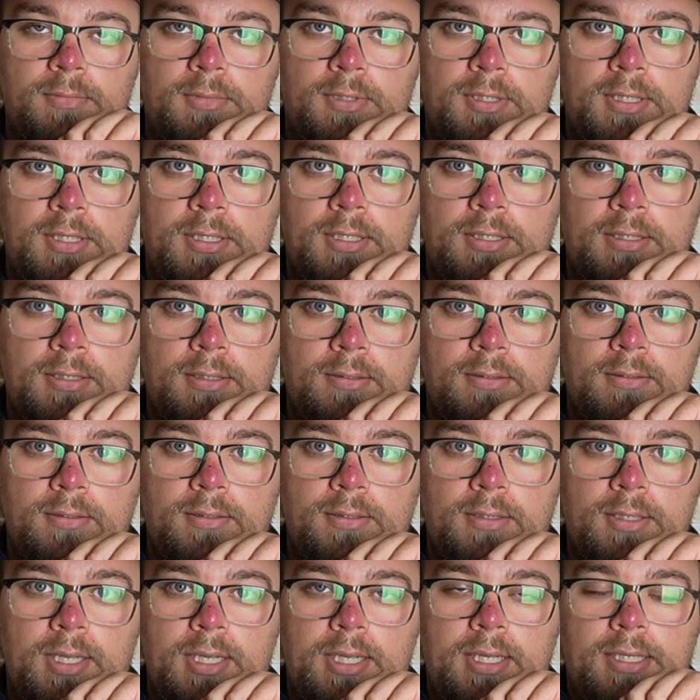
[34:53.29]
the
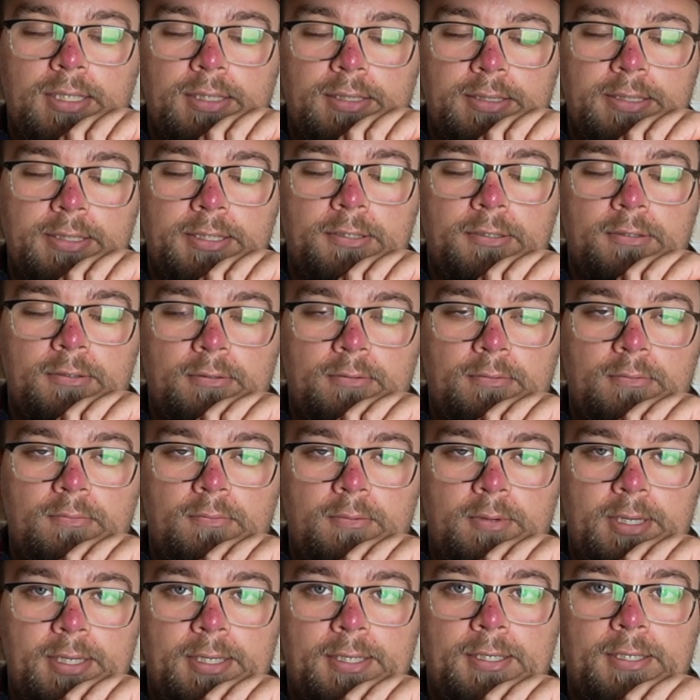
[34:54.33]
easier
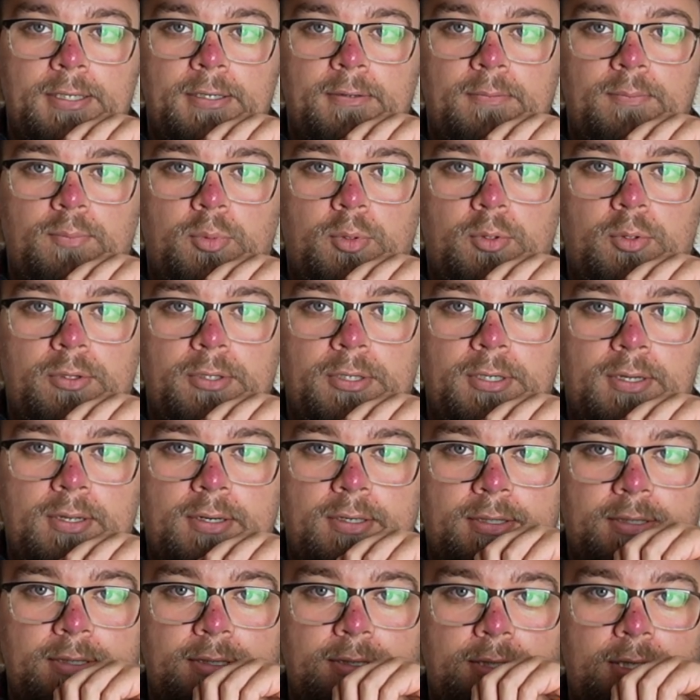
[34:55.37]
way of pulling on a
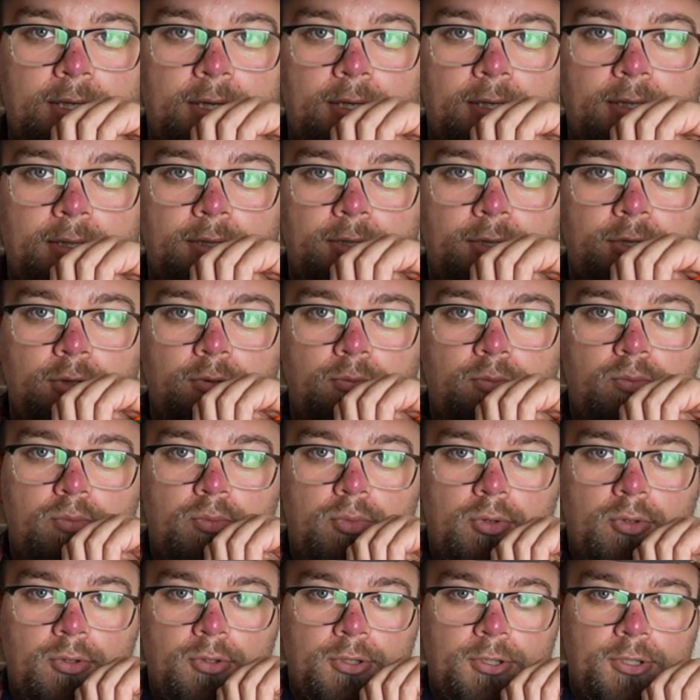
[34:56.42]
slide is you
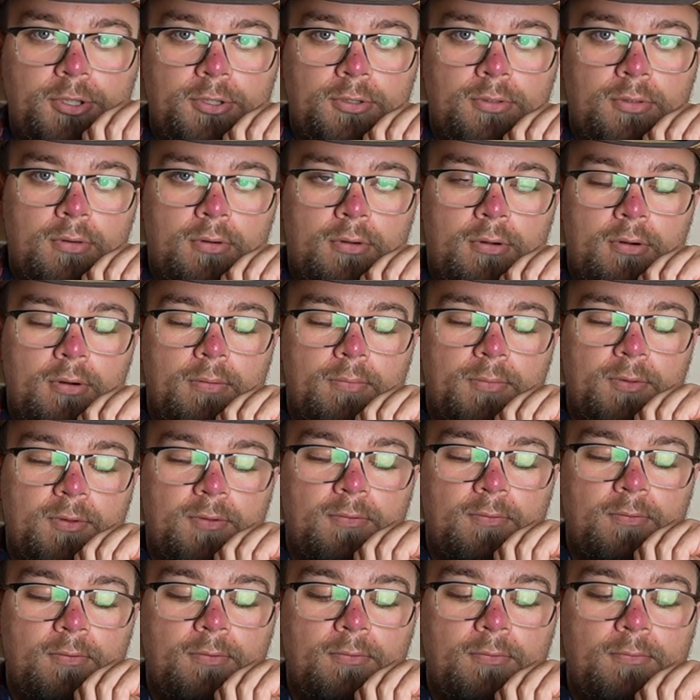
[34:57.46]
push your arm
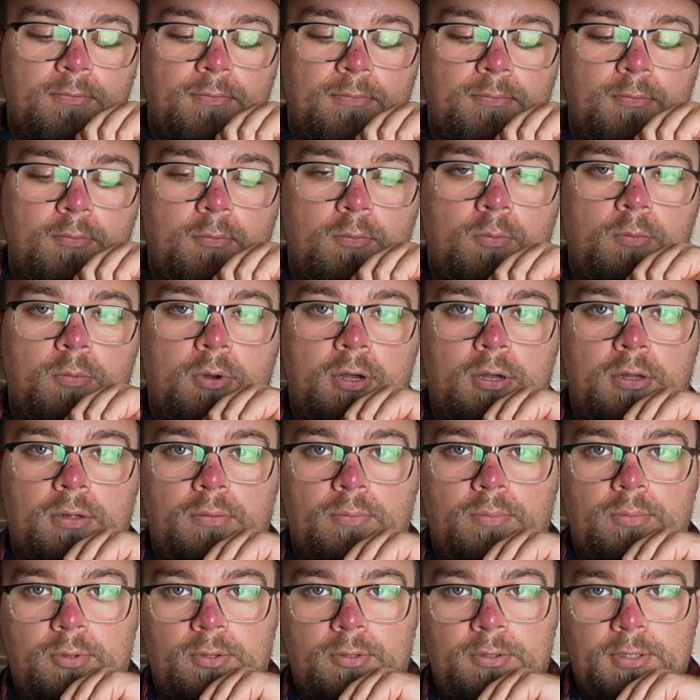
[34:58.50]
through while
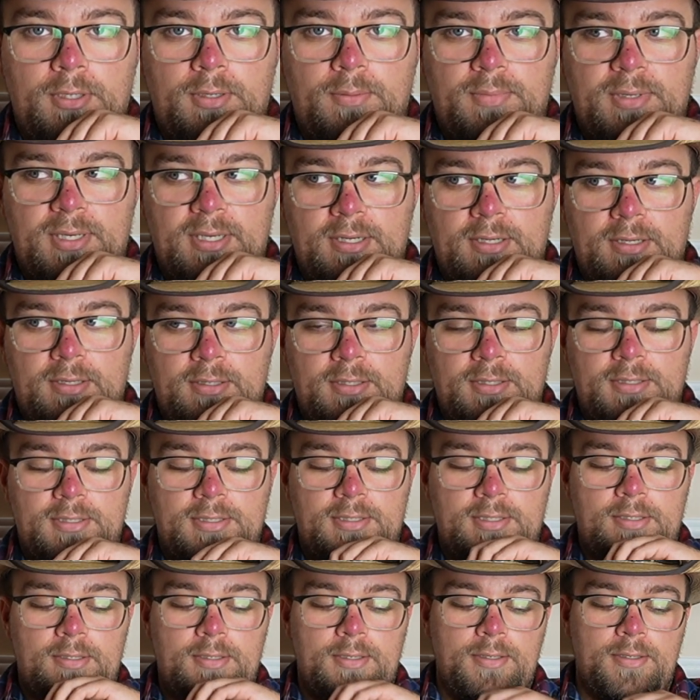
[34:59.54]
pulling back on the
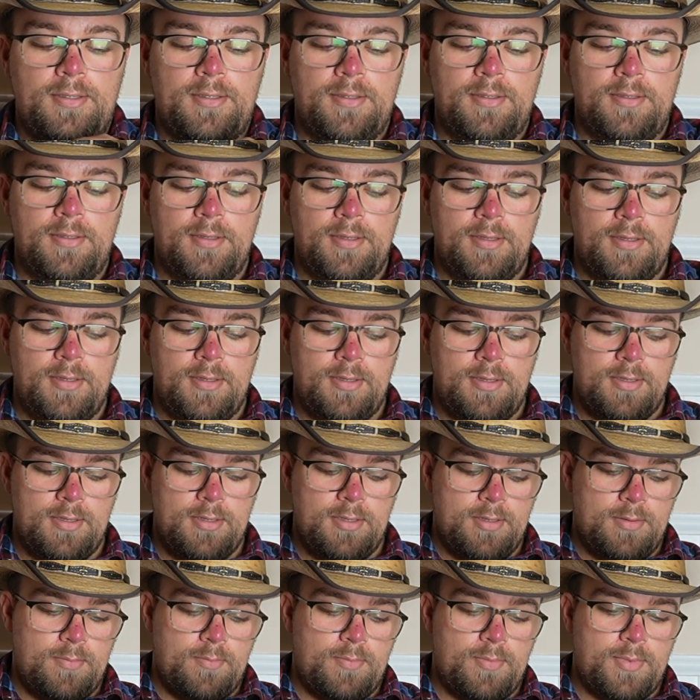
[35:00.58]
slide.
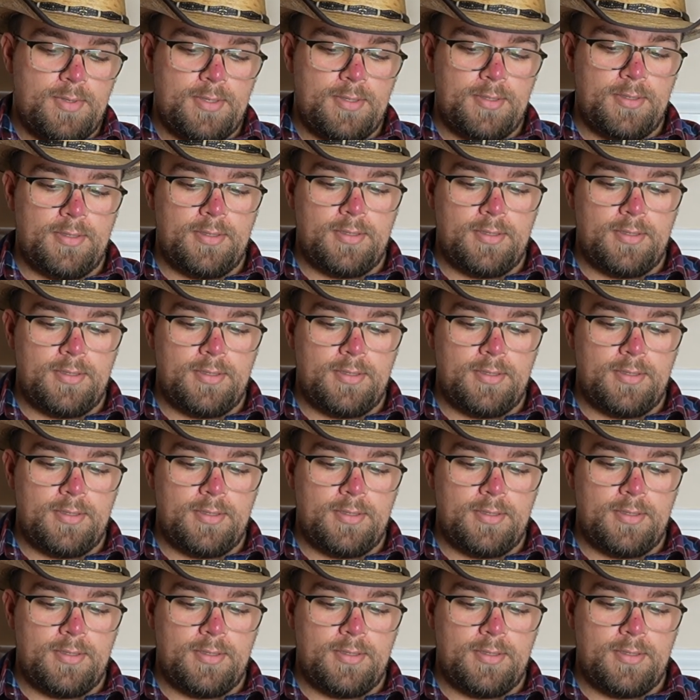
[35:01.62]
But